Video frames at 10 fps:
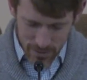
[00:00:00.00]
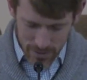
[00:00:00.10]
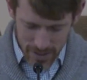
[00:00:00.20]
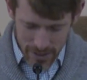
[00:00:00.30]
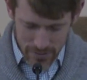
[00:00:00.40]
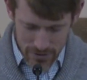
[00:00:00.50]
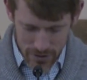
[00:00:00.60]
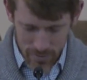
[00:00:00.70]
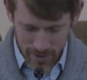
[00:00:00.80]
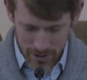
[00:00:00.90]
we thank you
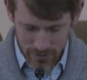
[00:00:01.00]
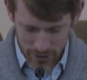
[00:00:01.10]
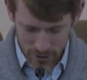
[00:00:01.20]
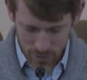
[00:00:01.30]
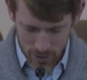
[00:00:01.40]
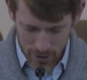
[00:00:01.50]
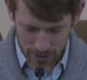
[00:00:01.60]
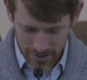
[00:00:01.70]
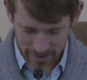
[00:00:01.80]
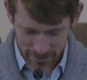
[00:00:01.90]
so much for your
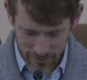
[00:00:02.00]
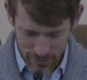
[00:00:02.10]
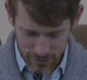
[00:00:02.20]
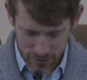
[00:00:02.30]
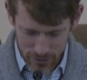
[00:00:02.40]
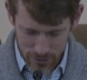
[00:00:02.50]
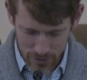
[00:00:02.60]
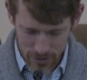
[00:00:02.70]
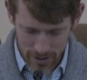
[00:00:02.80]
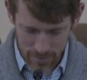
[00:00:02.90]
word, for the
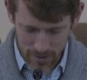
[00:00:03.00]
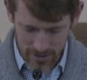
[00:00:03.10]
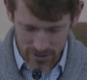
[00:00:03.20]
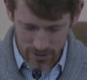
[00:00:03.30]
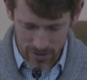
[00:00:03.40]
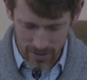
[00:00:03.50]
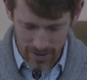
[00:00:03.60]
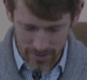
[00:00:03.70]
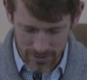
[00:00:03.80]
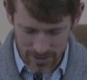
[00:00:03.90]
truth that it brings to our
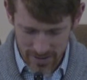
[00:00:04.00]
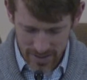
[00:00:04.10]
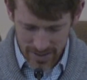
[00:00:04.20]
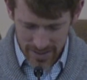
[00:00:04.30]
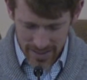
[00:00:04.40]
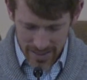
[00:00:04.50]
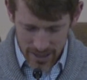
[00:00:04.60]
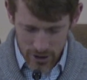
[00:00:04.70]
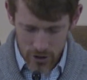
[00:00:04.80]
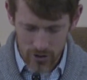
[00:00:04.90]
lives.
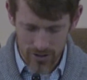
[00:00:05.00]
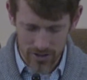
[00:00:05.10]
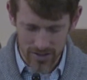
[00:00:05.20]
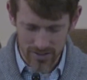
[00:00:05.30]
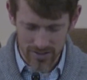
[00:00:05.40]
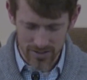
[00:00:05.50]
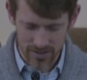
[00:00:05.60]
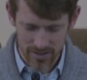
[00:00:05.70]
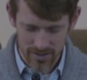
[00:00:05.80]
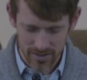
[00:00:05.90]
Encourage us.
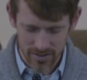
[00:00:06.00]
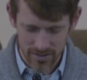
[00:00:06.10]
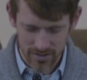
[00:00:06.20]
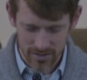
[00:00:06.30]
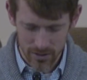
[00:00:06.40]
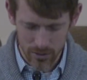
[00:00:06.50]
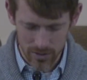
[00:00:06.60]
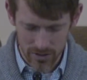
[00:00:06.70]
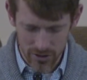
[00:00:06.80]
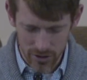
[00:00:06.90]

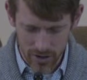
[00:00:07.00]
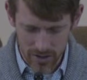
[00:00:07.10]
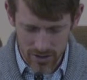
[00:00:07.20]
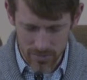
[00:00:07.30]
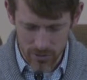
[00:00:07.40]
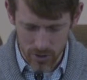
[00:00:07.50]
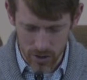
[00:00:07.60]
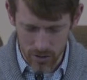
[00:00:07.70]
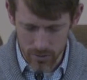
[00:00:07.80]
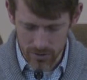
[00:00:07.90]
Lord, stir us to draw
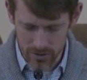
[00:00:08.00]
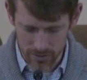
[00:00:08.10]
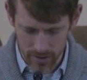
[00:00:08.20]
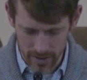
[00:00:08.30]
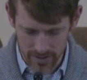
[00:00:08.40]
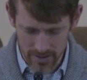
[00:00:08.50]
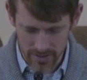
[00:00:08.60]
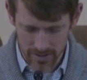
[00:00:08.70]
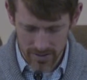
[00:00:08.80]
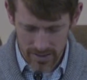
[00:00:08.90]
close to
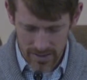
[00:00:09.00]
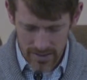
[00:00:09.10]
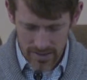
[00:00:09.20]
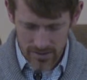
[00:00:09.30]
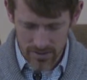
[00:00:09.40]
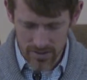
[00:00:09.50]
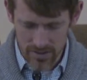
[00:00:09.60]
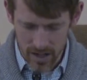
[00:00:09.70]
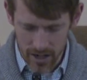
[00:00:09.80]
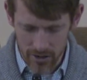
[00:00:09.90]
Christ, to
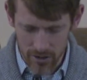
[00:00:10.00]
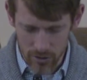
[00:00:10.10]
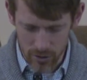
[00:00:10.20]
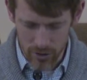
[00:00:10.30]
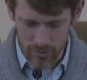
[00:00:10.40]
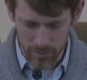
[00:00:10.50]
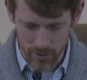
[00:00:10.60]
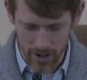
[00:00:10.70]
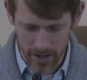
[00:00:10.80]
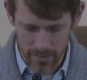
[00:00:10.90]
desire to learn to
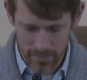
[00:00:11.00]
pray.